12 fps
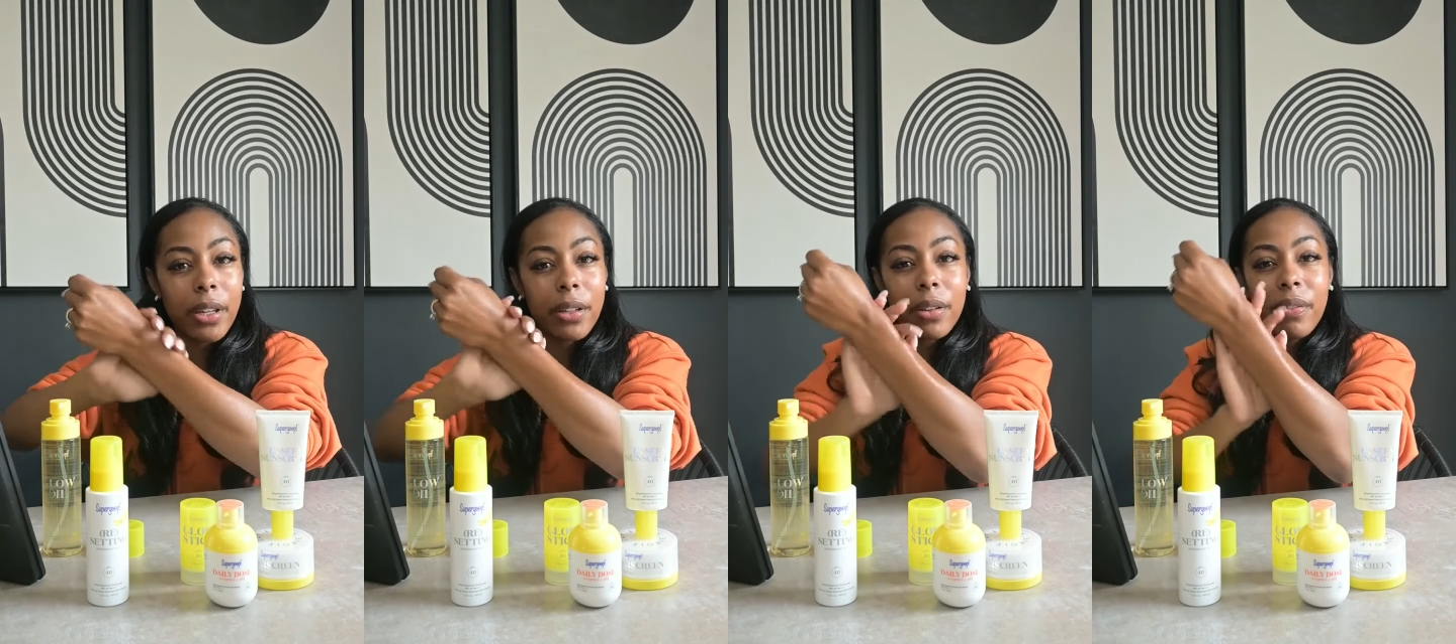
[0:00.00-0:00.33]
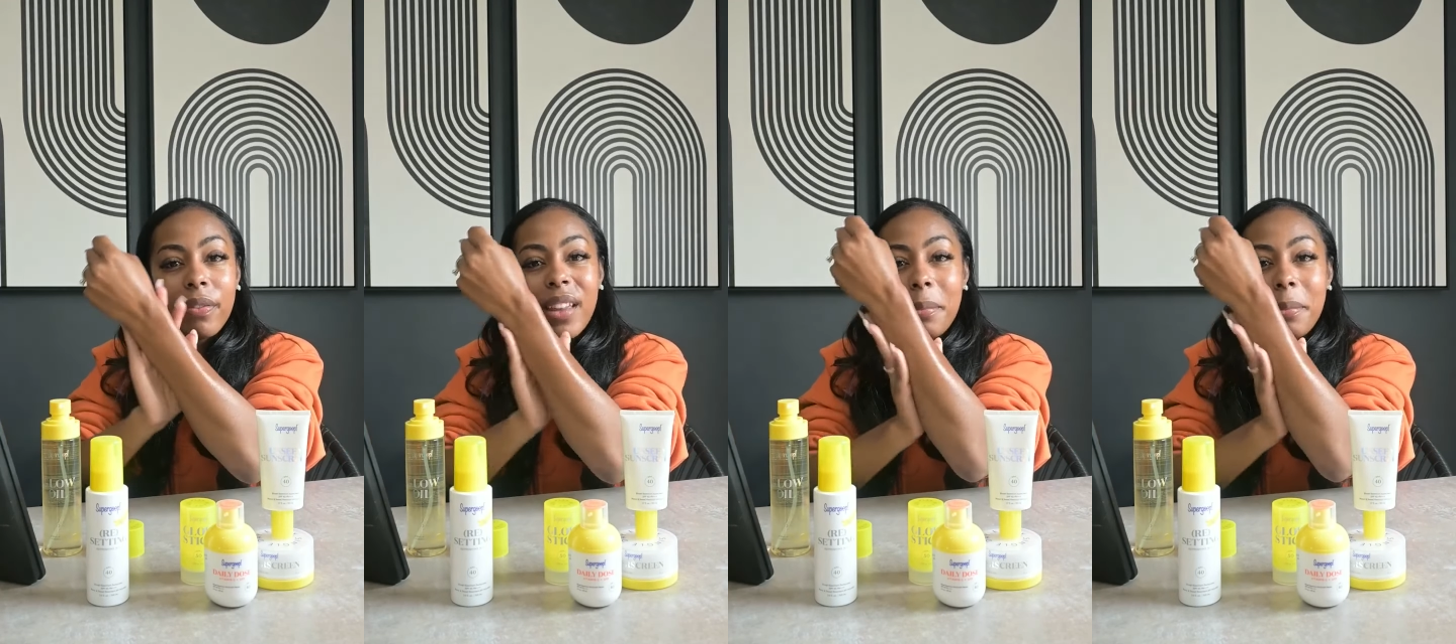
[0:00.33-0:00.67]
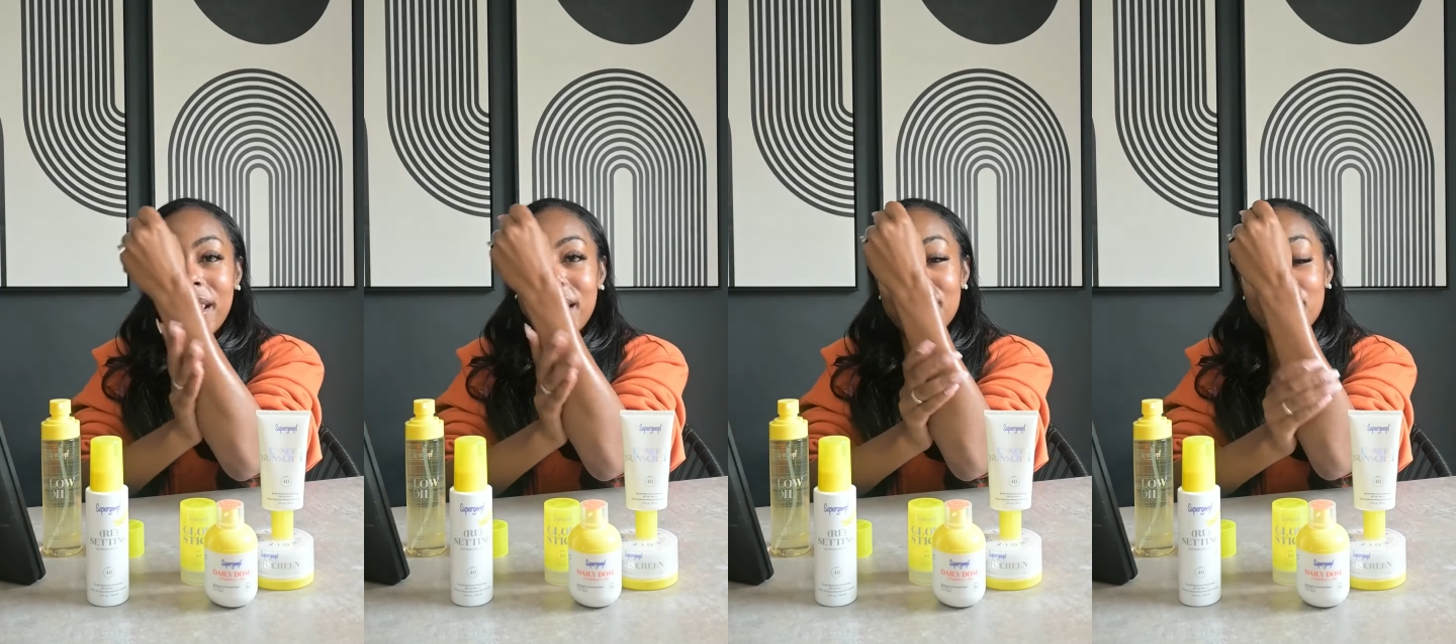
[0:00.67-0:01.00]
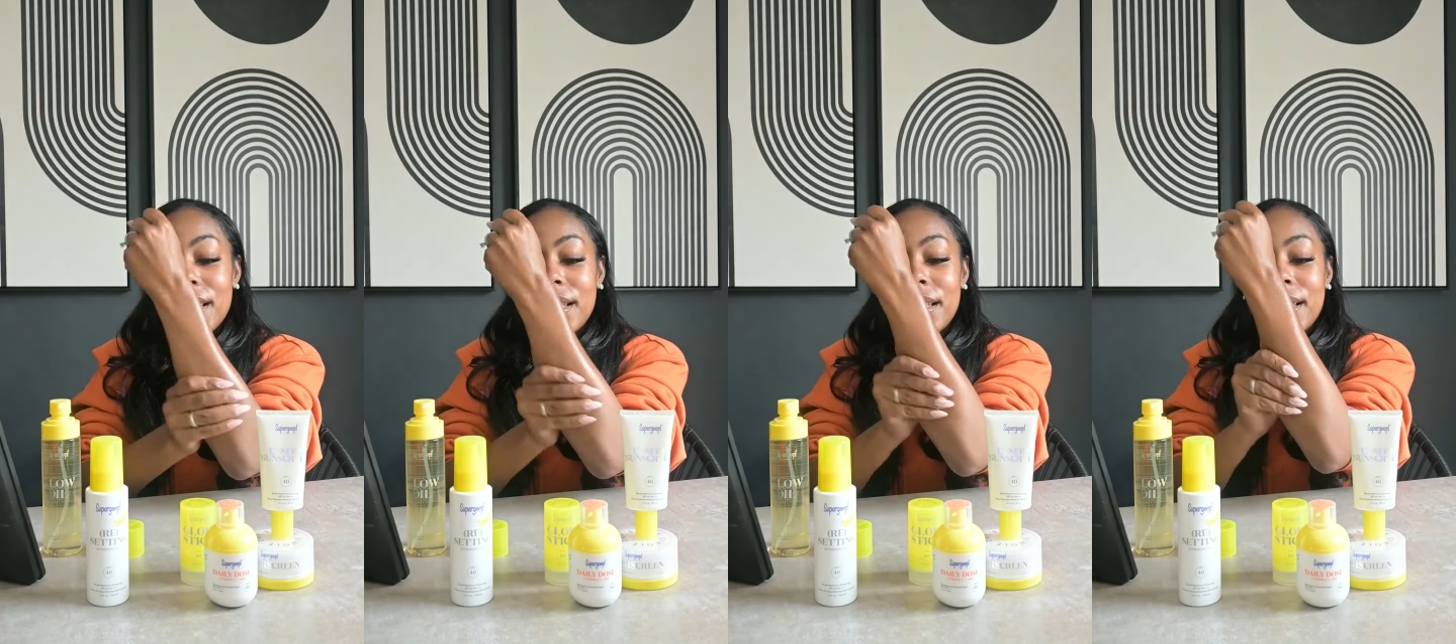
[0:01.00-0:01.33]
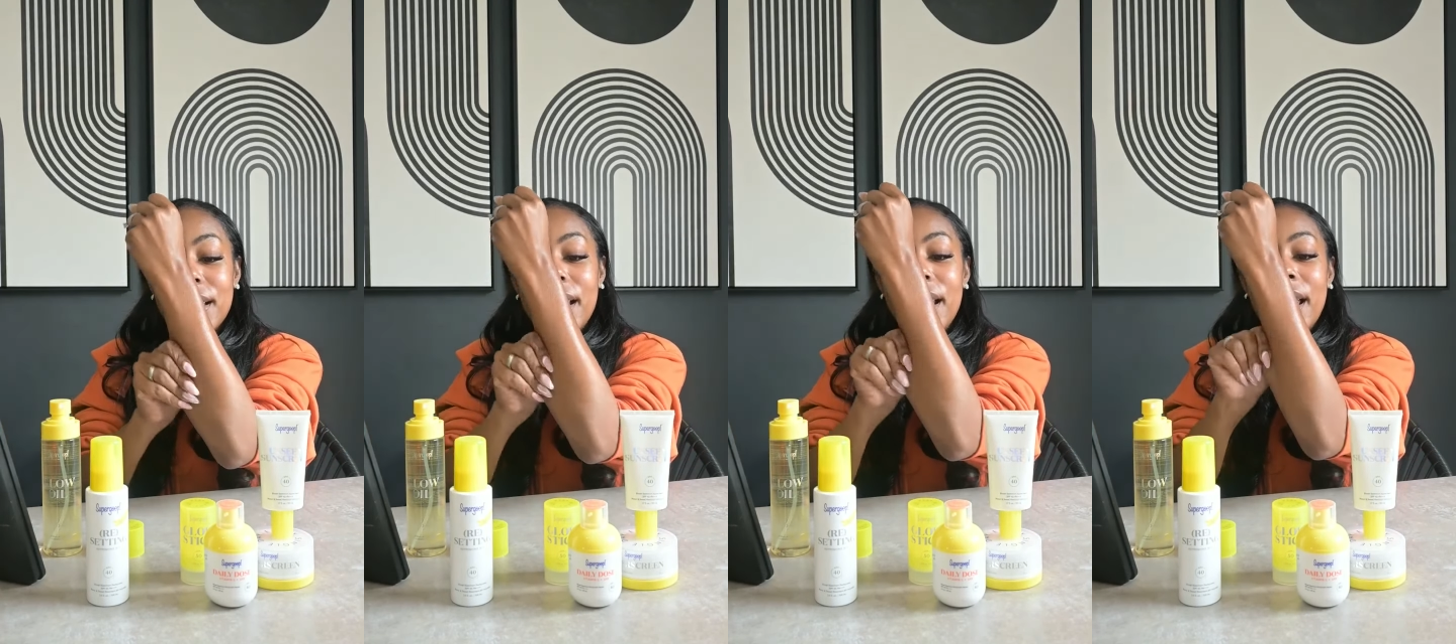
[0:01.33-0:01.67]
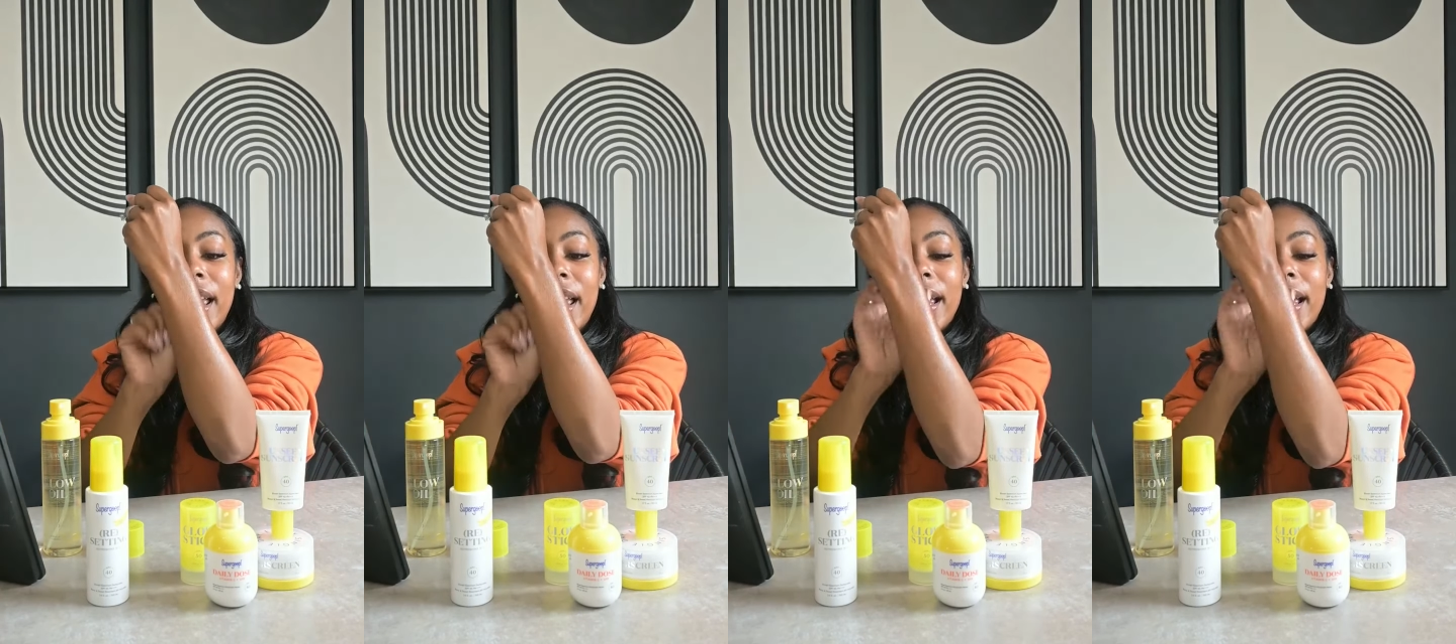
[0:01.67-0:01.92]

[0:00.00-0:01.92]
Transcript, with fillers: oil, if that makes sense.